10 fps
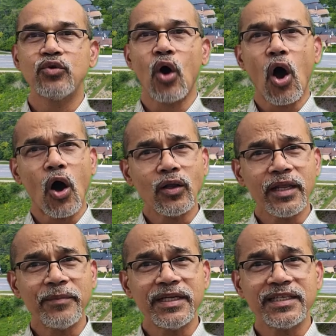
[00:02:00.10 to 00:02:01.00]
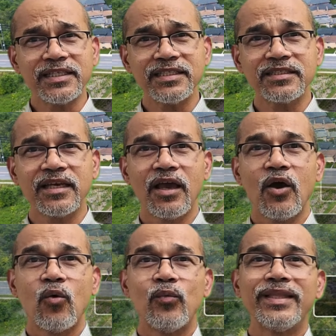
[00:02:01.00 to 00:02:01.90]
to all amenities
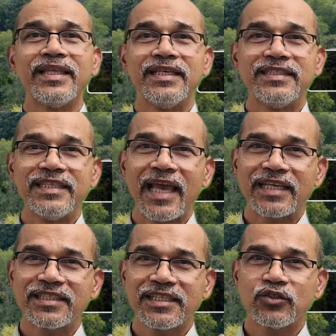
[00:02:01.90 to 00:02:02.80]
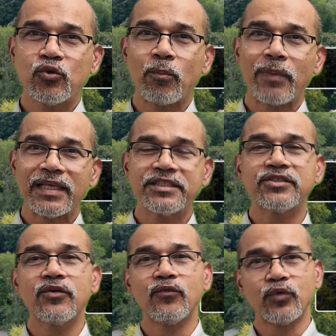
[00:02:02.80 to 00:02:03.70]
with easy access to
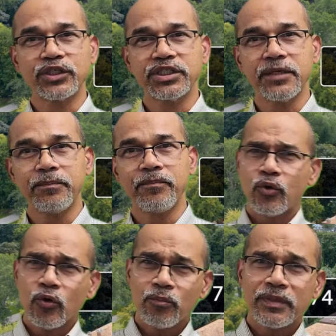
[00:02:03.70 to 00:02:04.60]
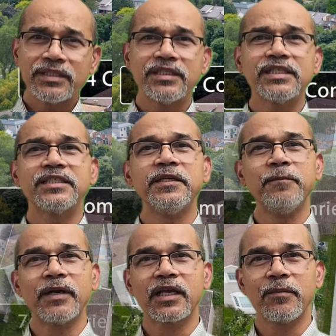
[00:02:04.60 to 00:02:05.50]
places of worship. Don't miss this
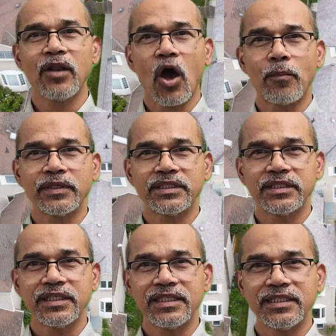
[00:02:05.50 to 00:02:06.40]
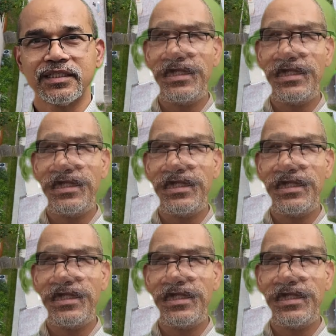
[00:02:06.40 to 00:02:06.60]
remarkable opportunity.